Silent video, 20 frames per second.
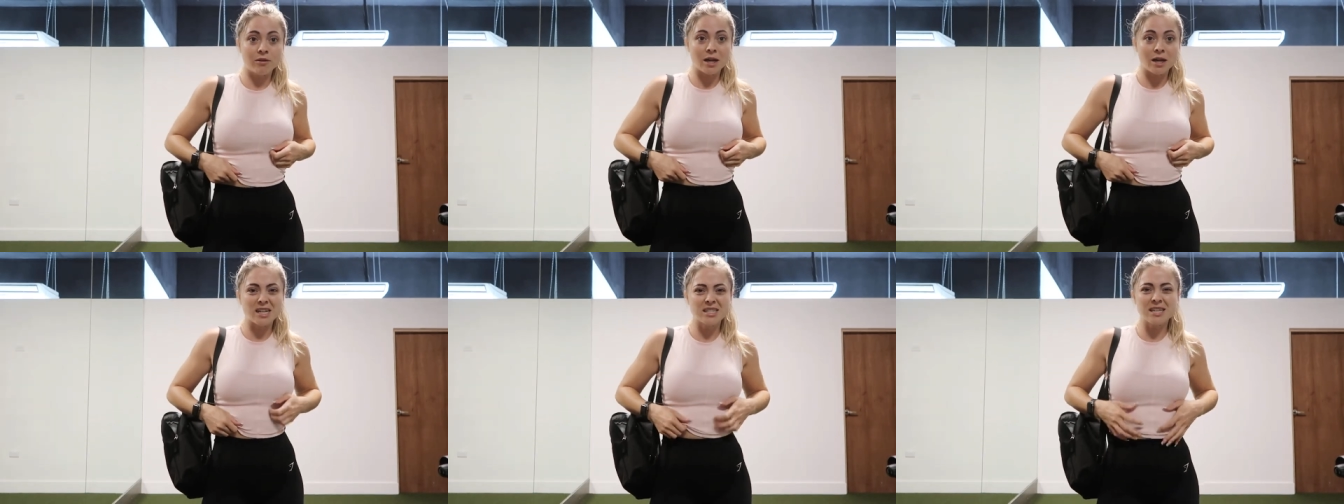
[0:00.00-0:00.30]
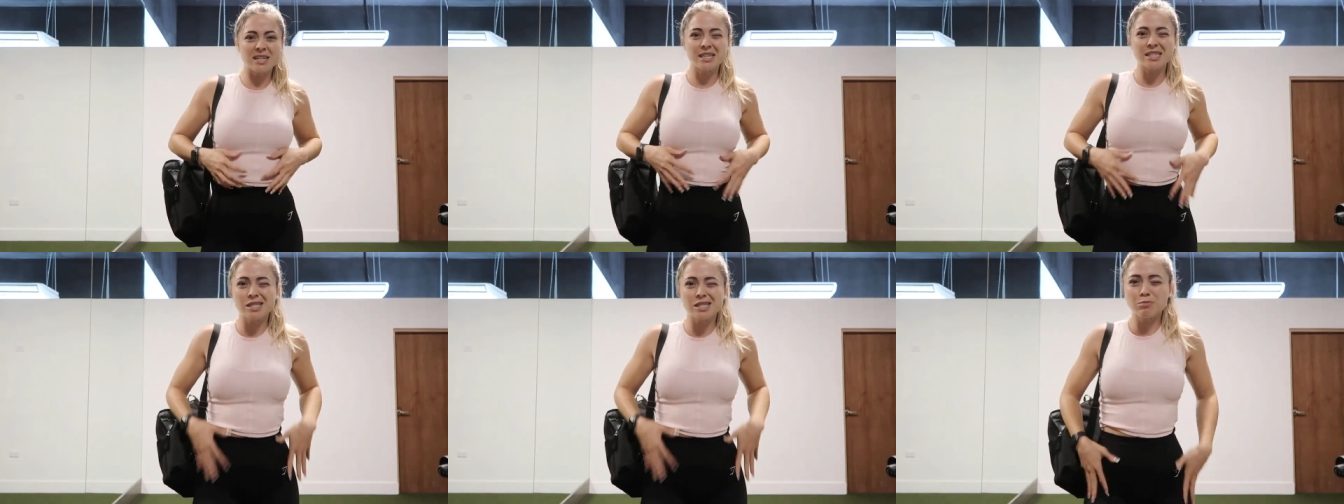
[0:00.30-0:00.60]
And
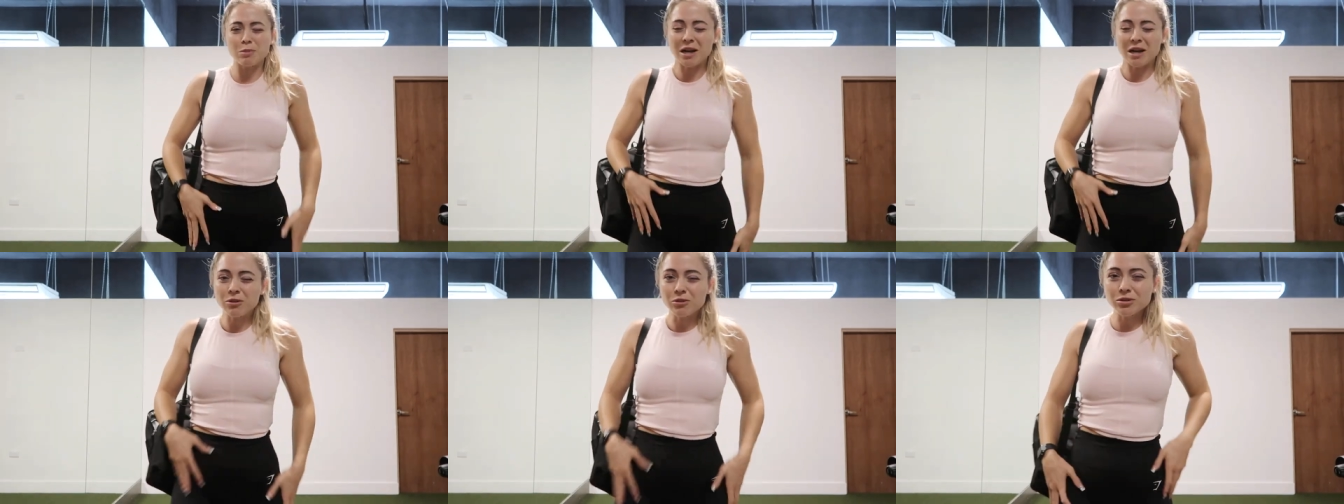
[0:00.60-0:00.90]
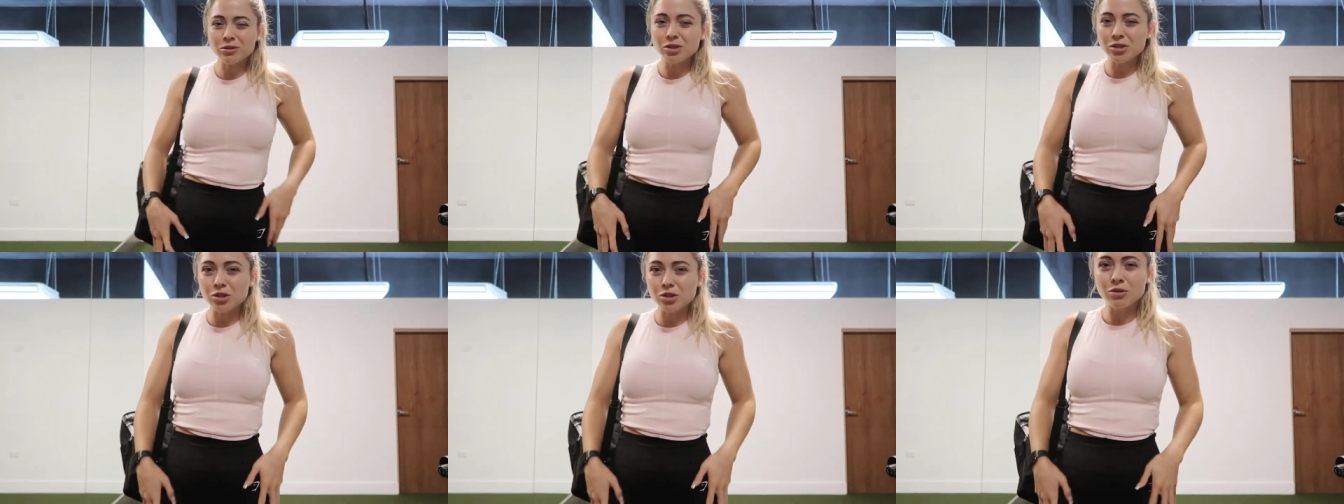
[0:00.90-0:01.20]
it's like
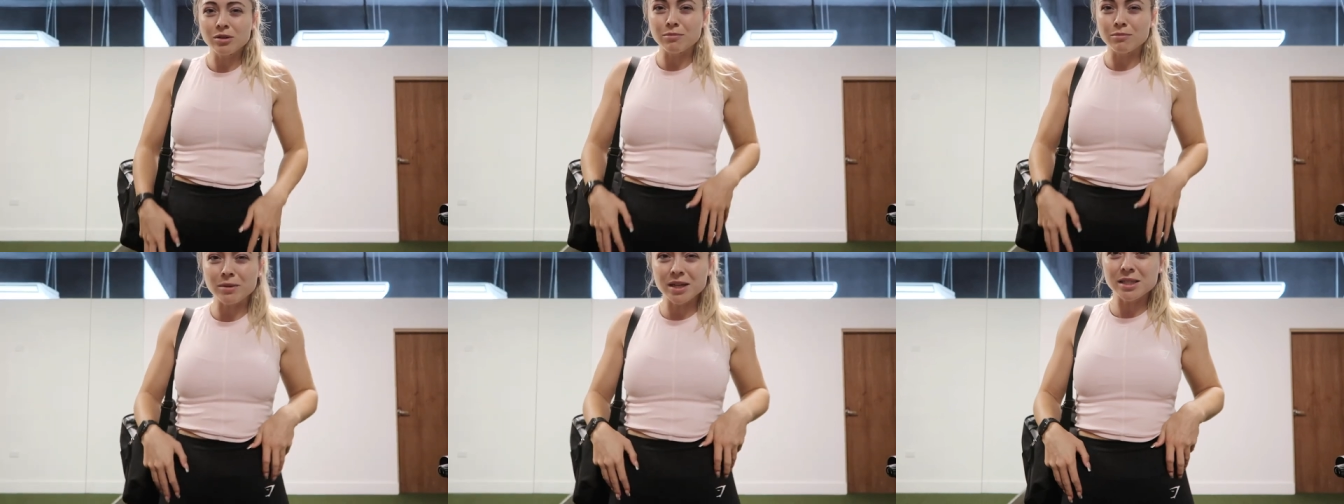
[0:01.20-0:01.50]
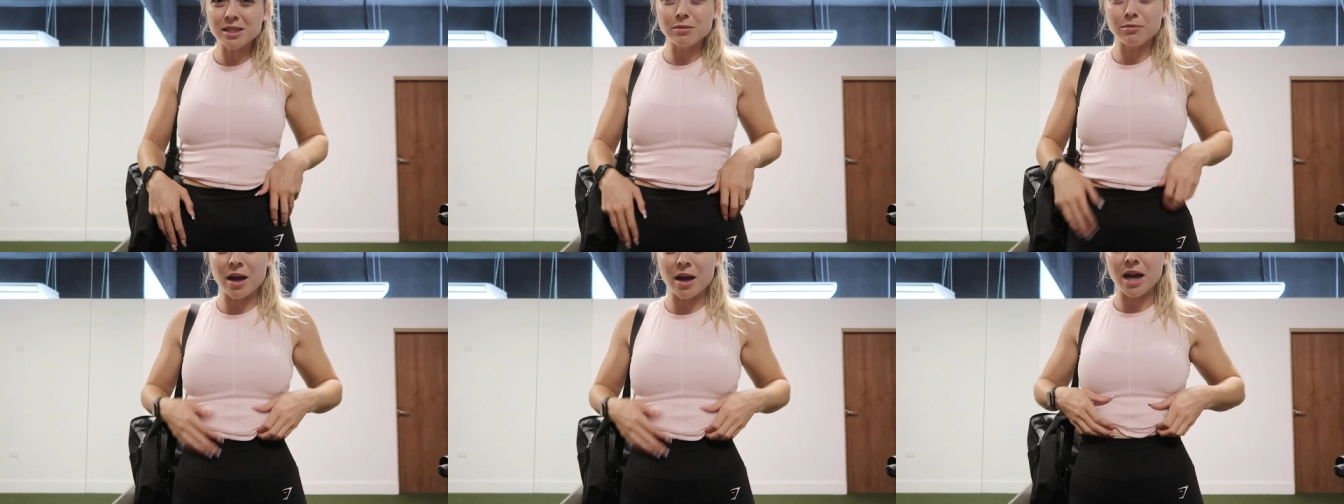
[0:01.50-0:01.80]
speckled, so you can
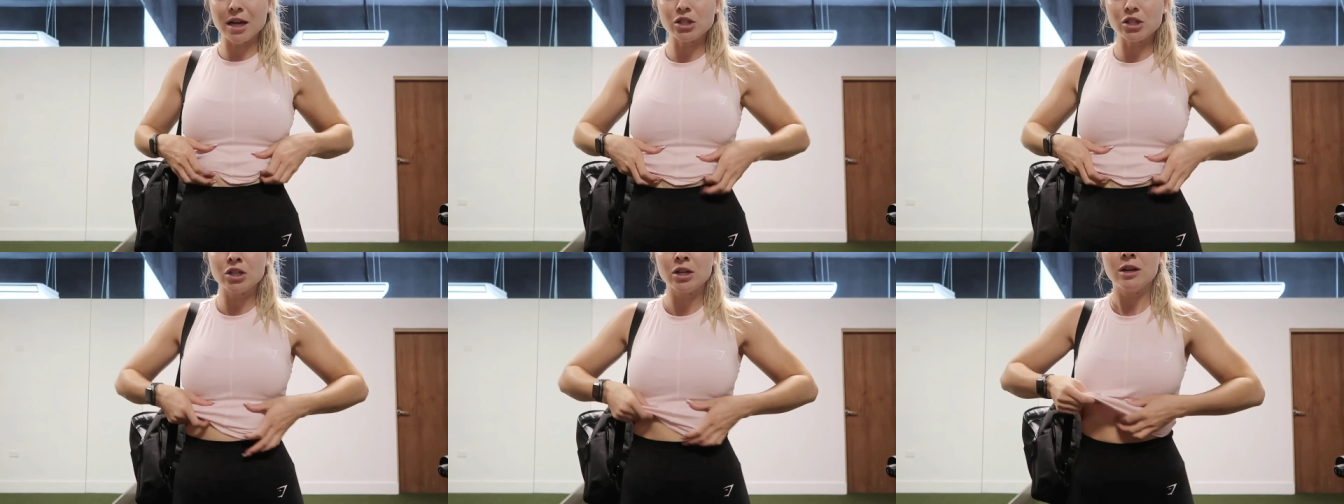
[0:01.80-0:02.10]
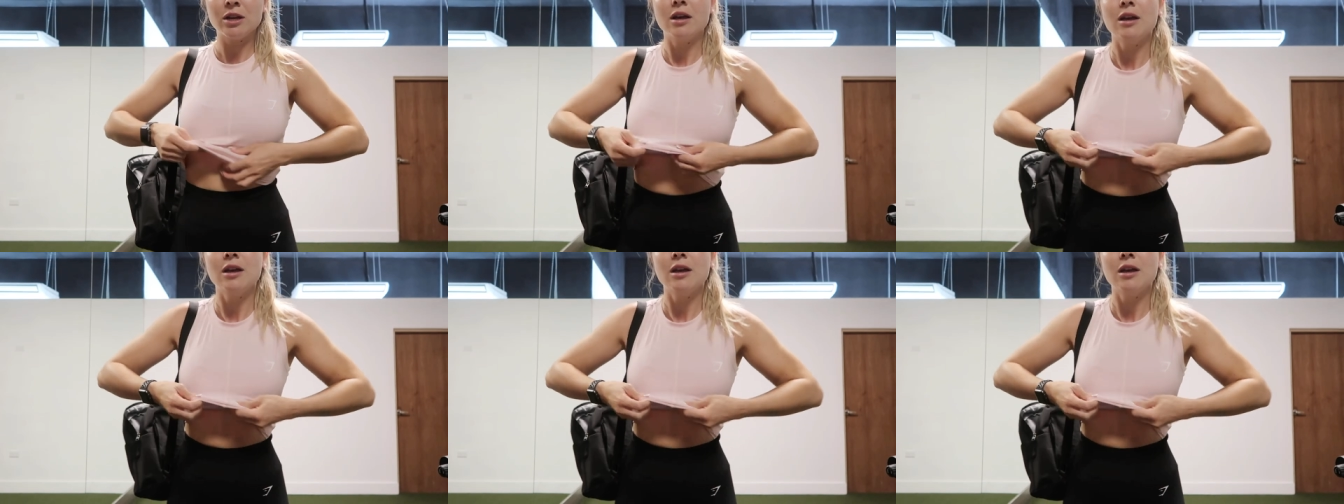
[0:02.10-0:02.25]
mix and match.